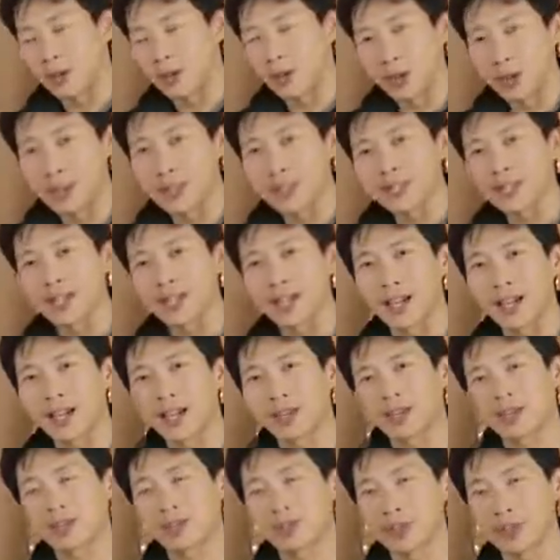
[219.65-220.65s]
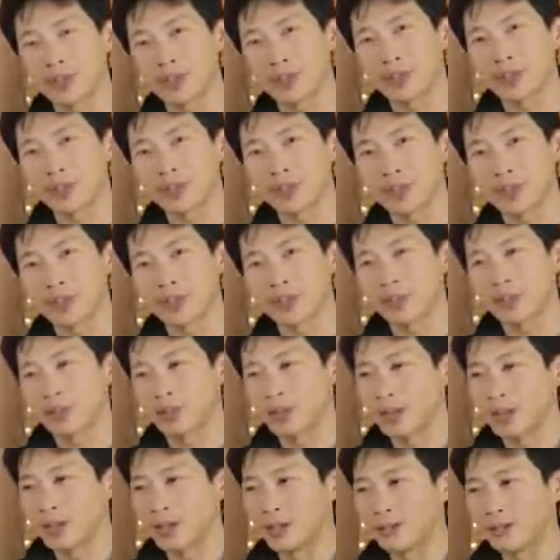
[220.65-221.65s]
weight as a jumbo size.
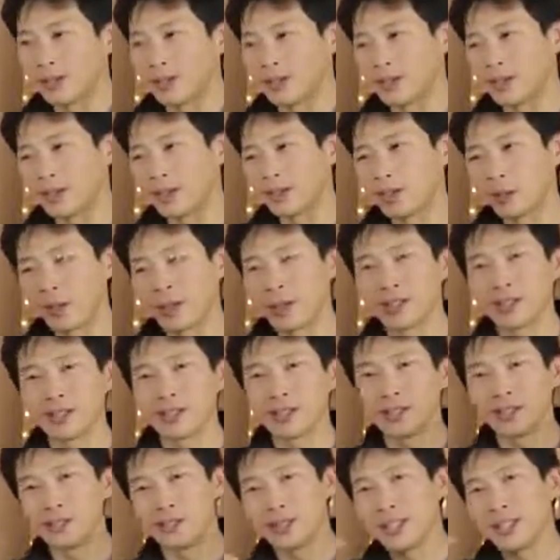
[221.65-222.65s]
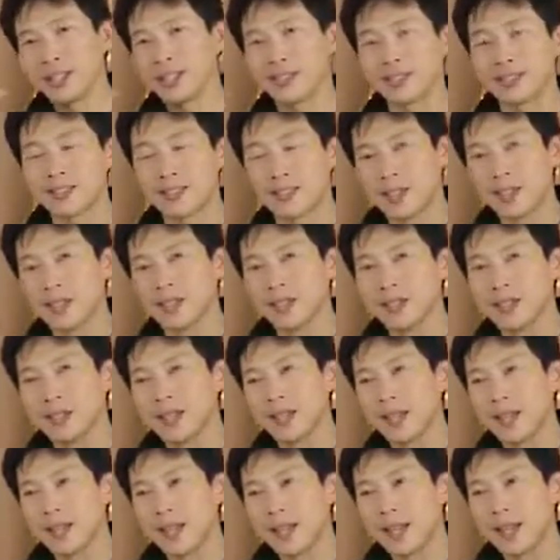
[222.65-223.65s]
So if they're relatively the same,
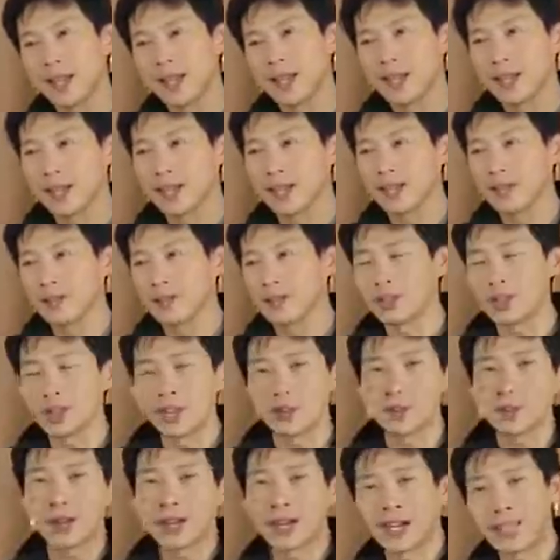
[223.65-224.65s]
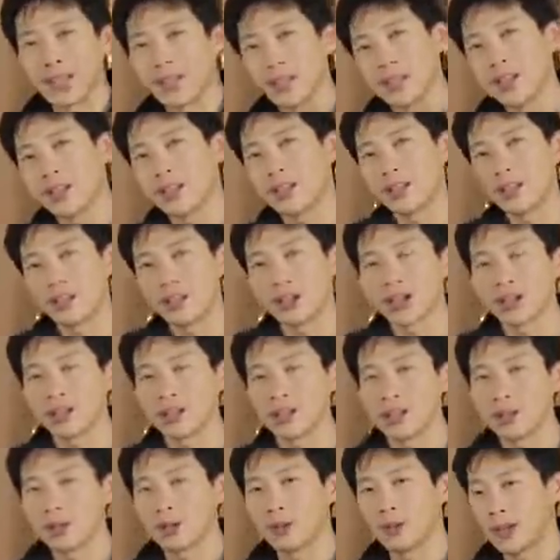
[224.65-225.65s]
then you can buy either and
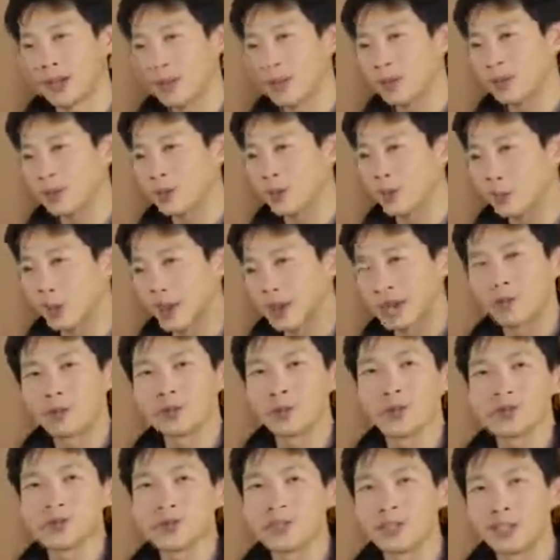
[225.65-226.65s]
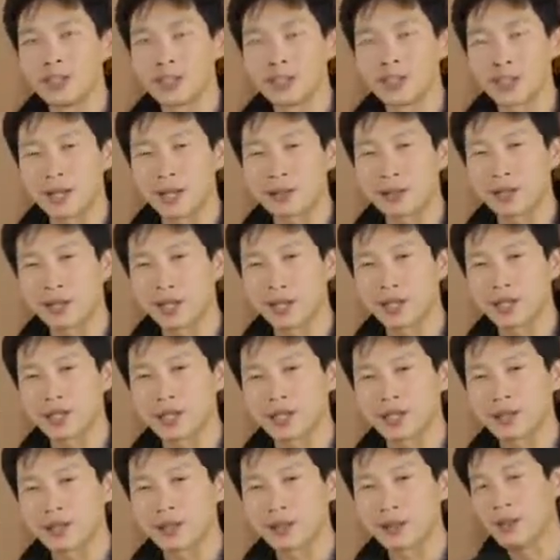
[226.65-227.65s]
know that you're paying roughly the same
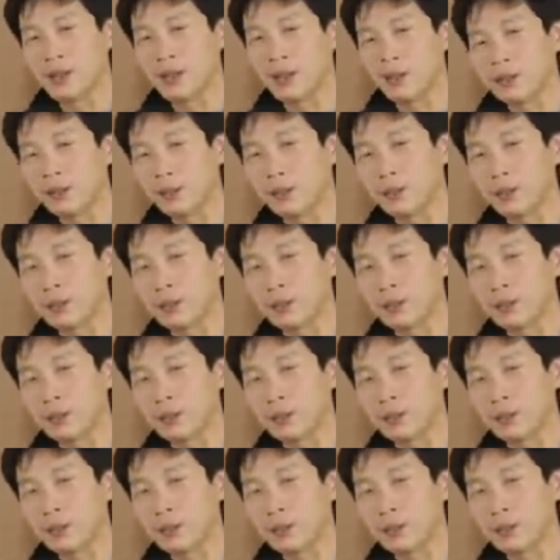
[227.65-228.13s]
price. If you